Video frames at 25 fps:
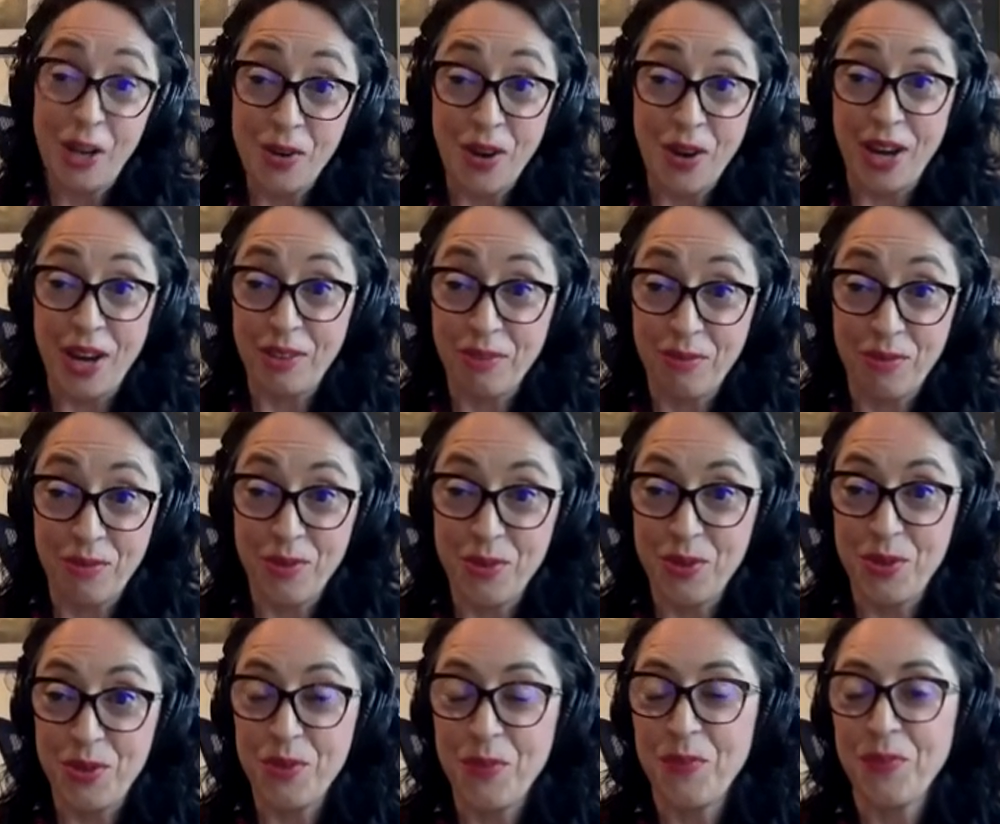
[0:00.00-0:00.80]
great
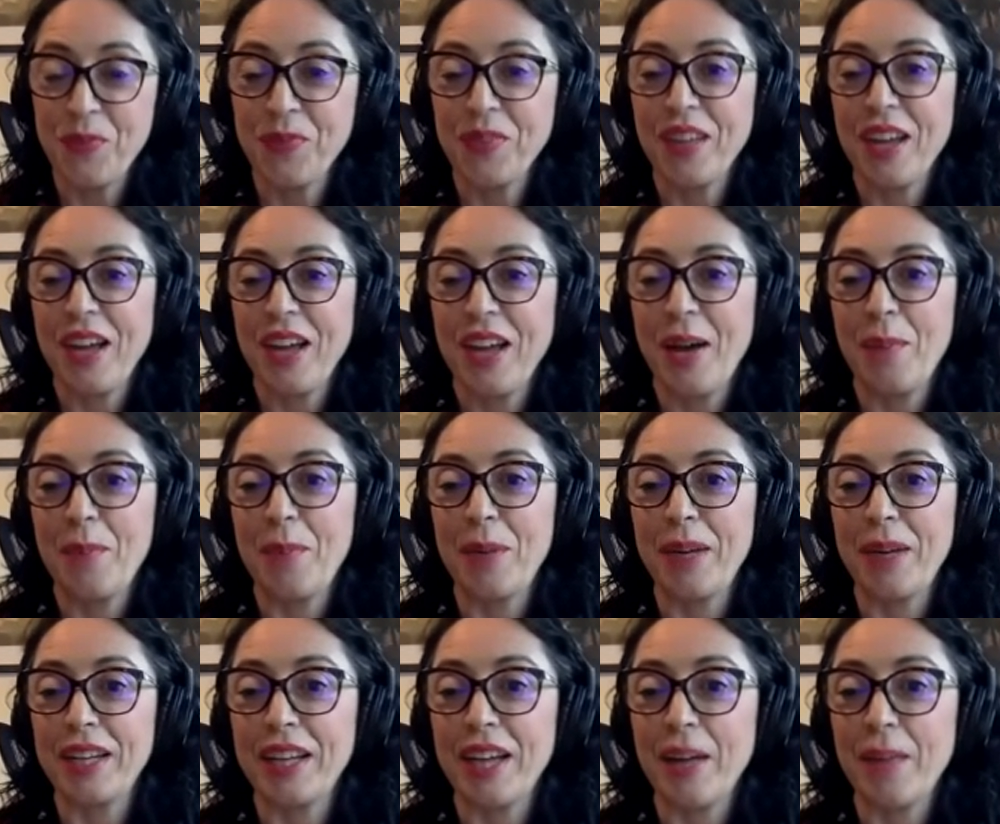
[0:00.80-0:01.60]
food.
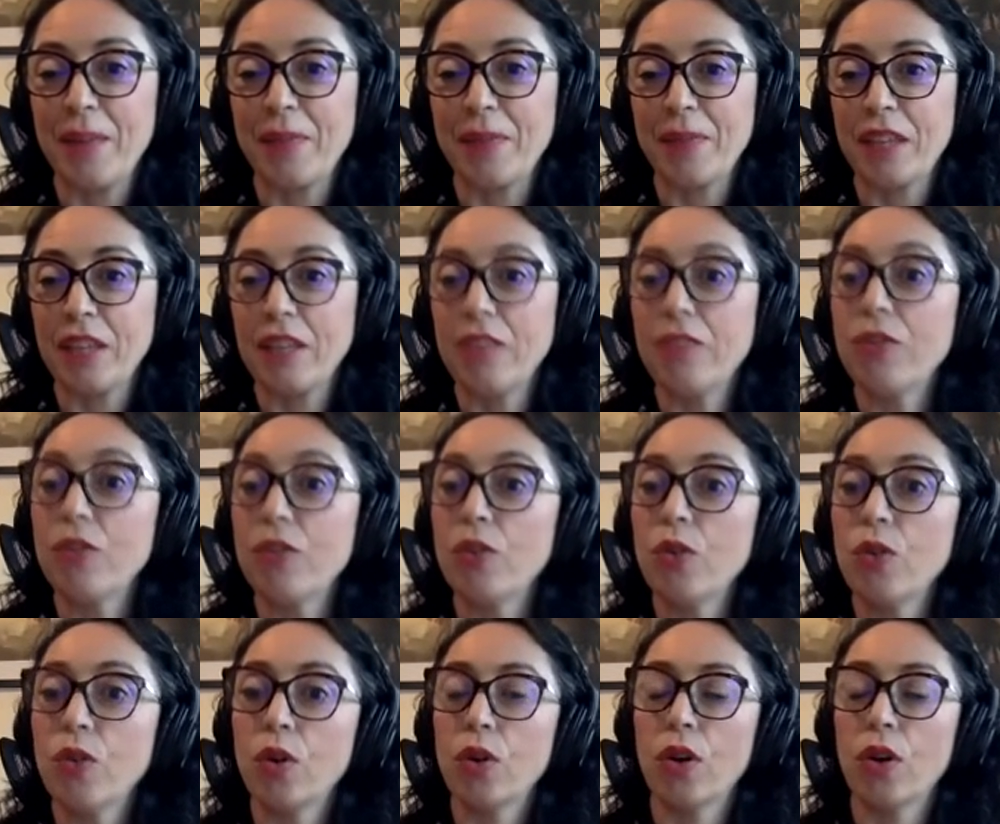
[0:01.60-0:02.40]
But um, if
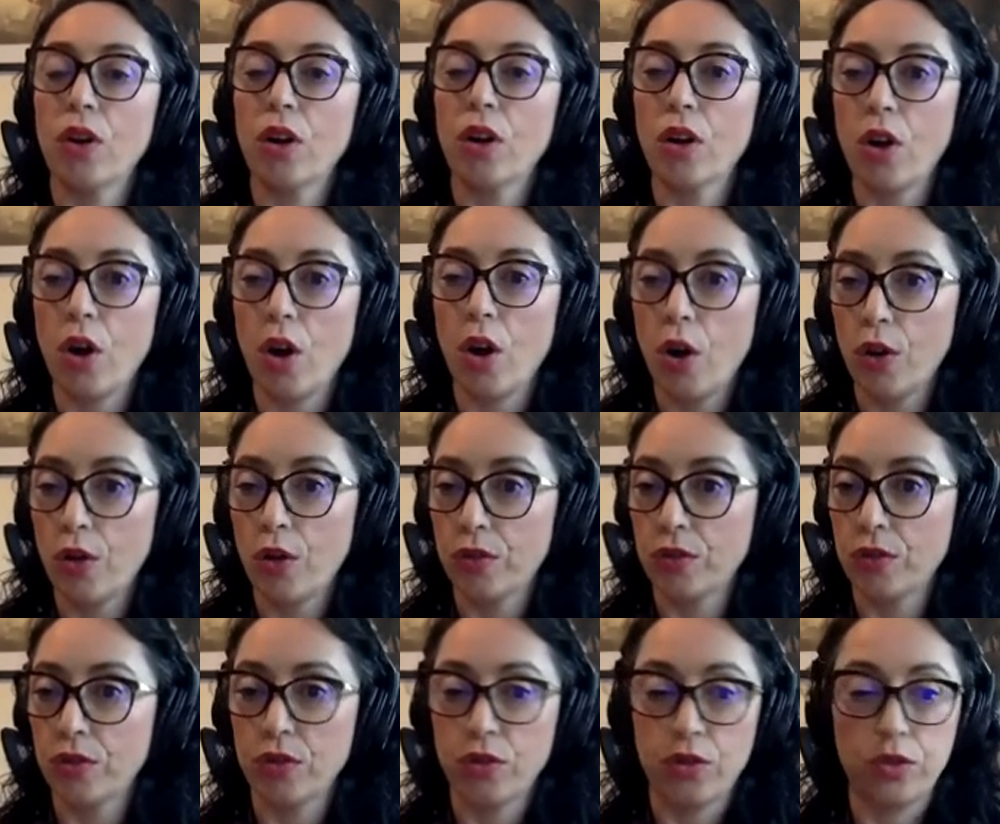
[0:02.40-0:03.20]
you
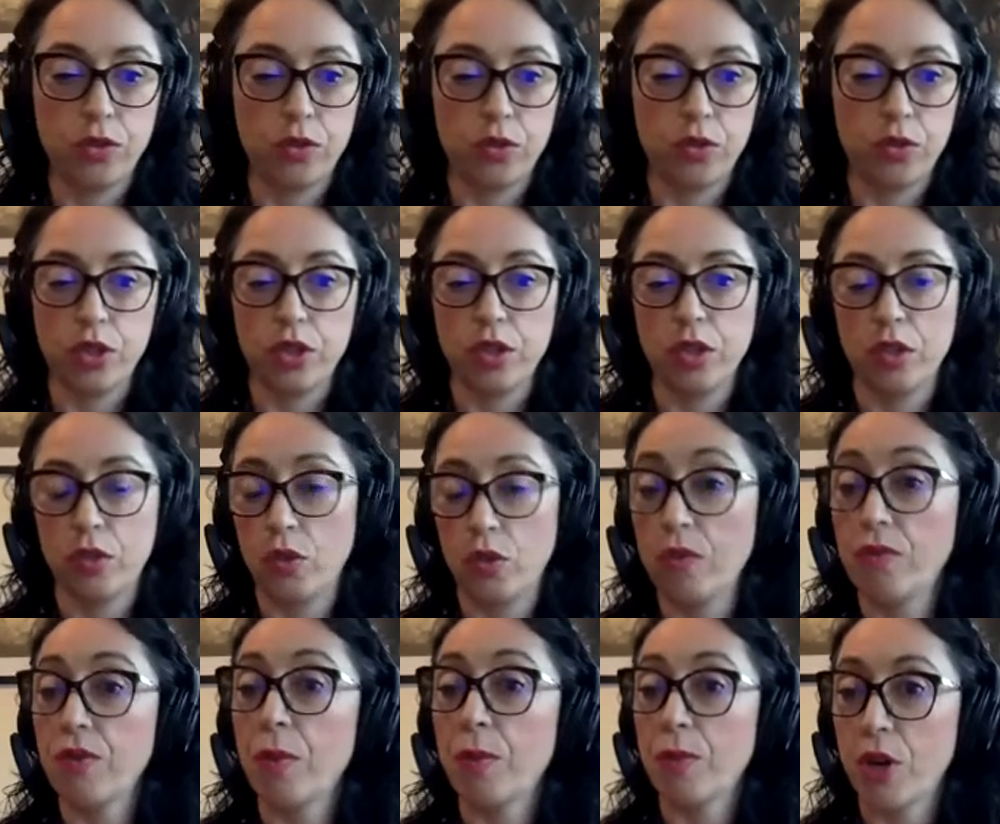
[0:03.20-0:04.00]
go to,
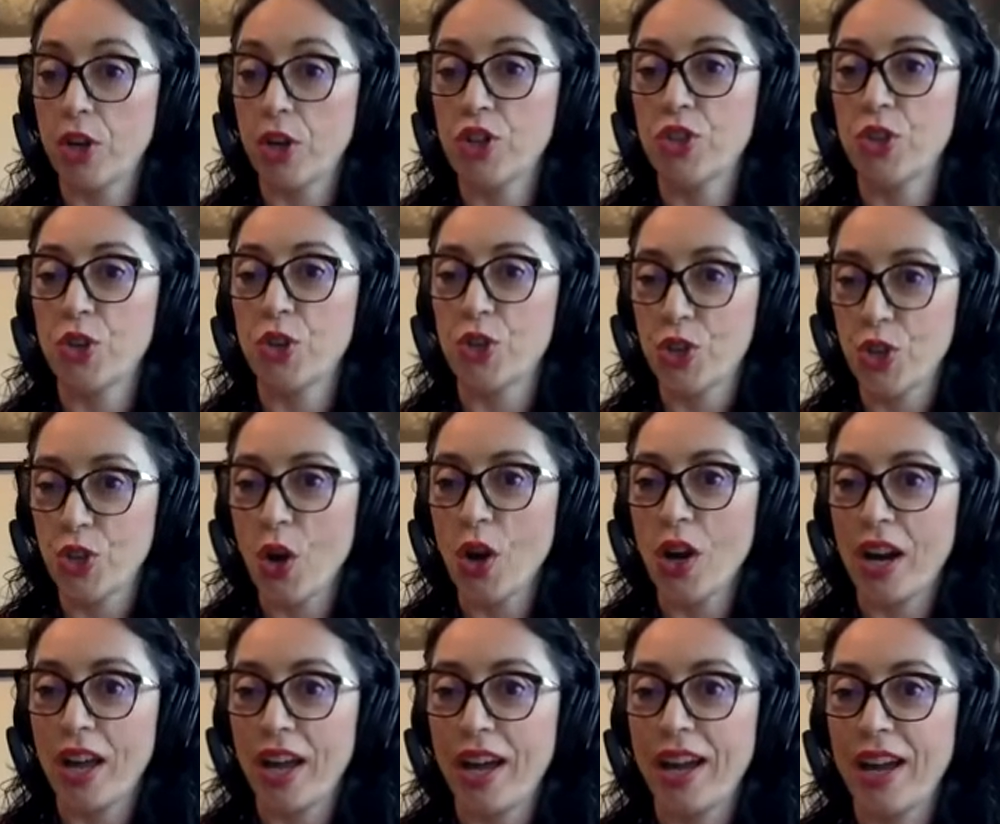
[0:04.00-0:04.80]
if you approach the
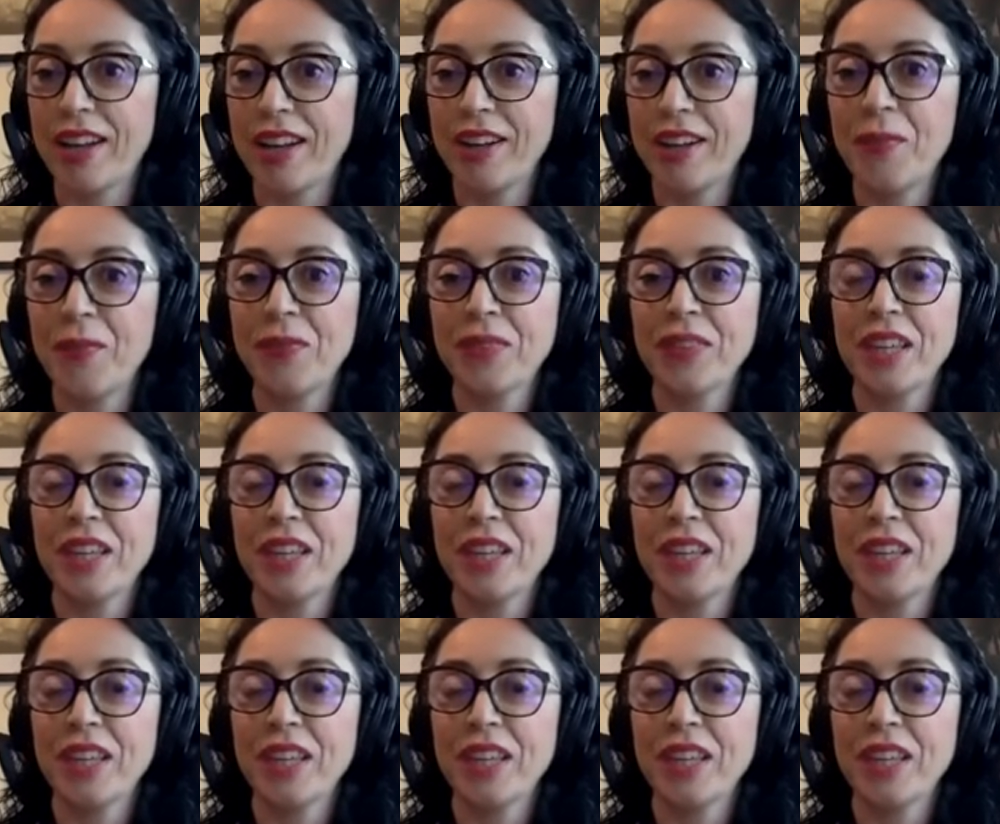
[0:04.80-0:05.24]
shoreline,